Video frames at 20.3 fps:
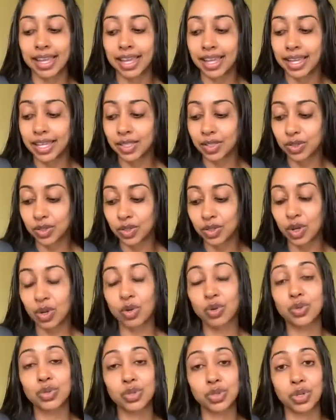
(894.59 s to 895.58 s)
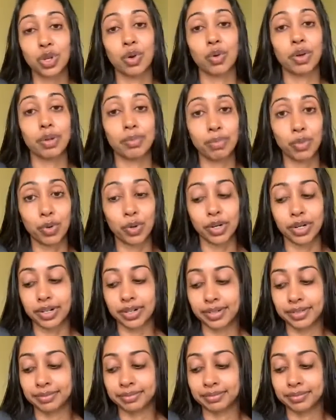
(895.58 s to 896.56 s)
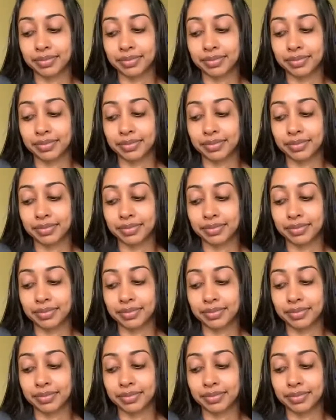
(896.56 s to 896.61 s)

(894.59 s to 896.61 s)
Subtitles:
It's so, so important.